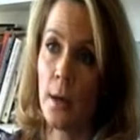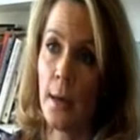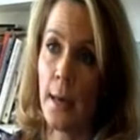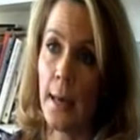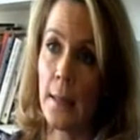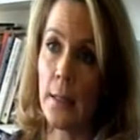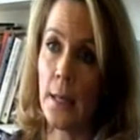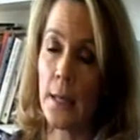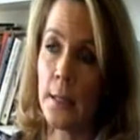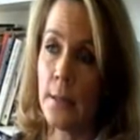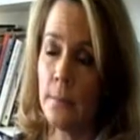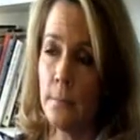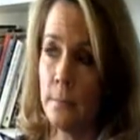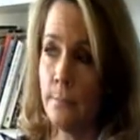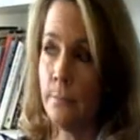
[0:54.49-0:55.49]
And that
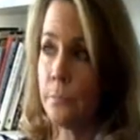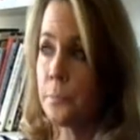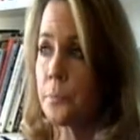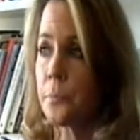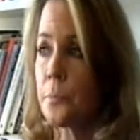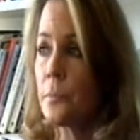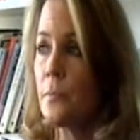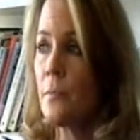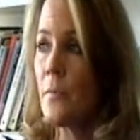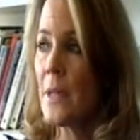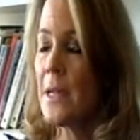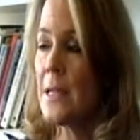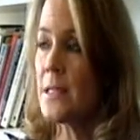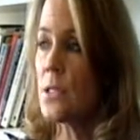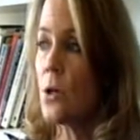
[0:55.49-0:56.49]

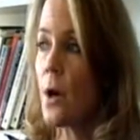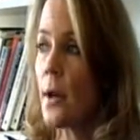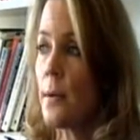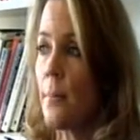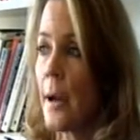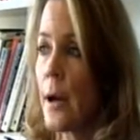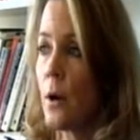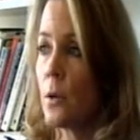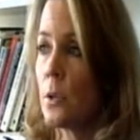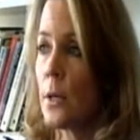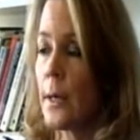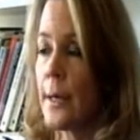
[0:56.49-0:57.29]
it's not about,